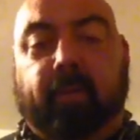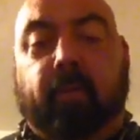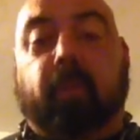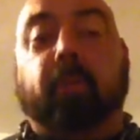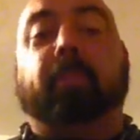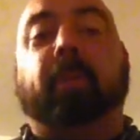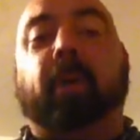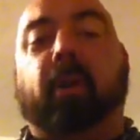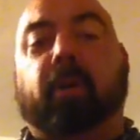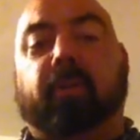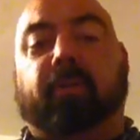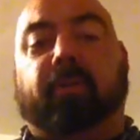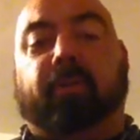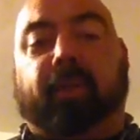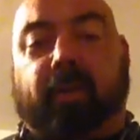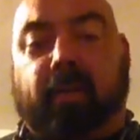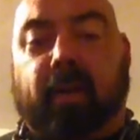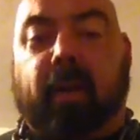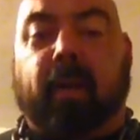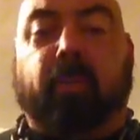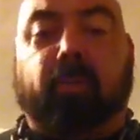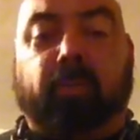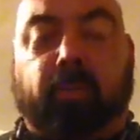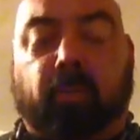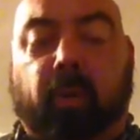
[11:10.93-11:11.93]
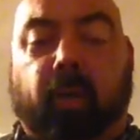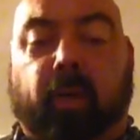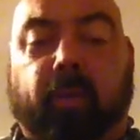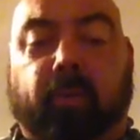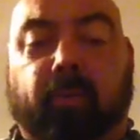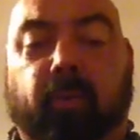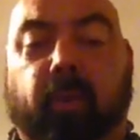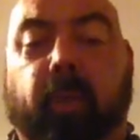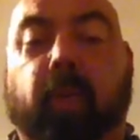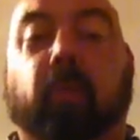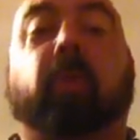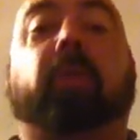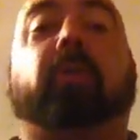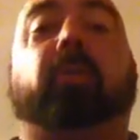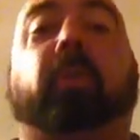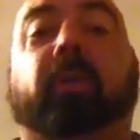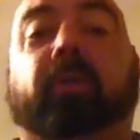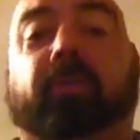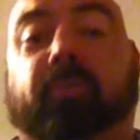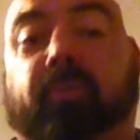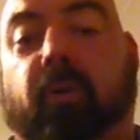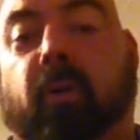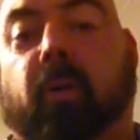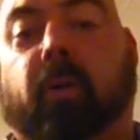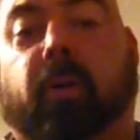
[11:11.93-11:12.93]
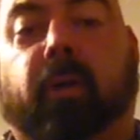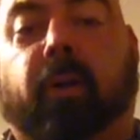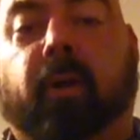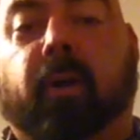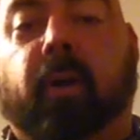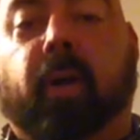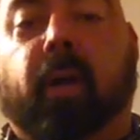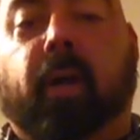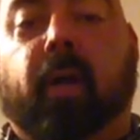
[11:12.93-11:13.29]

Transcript: Do both, figure out what works for you, which one's stronger.